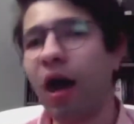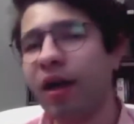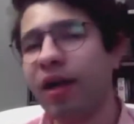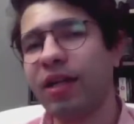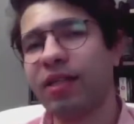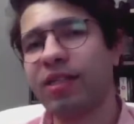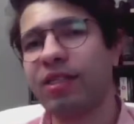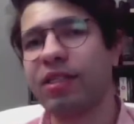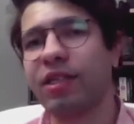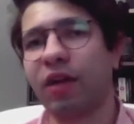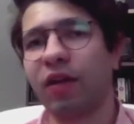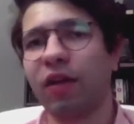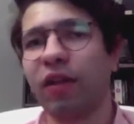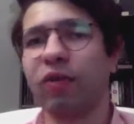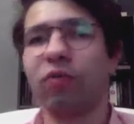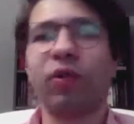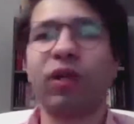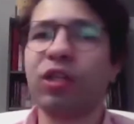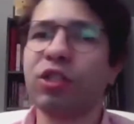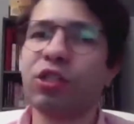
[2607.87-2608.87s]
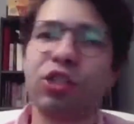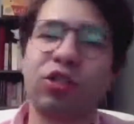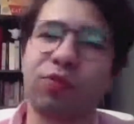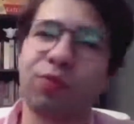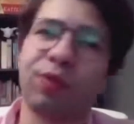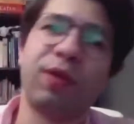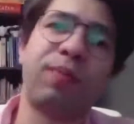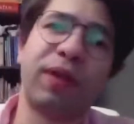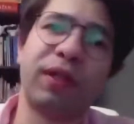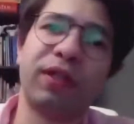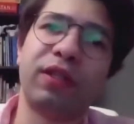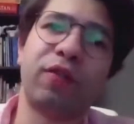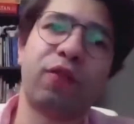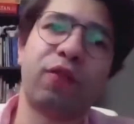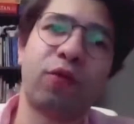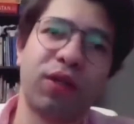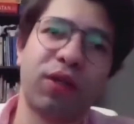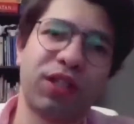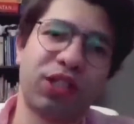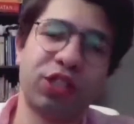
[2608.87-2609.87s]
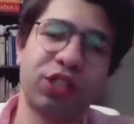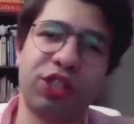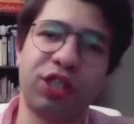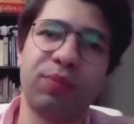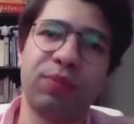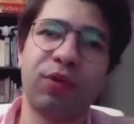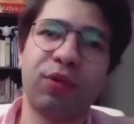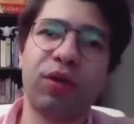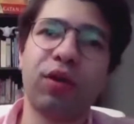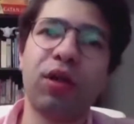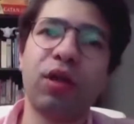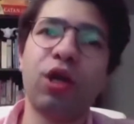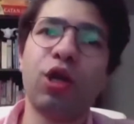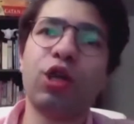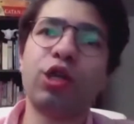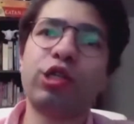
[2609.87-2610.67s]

unnecessarily. We can just rebuild it for much cheaper.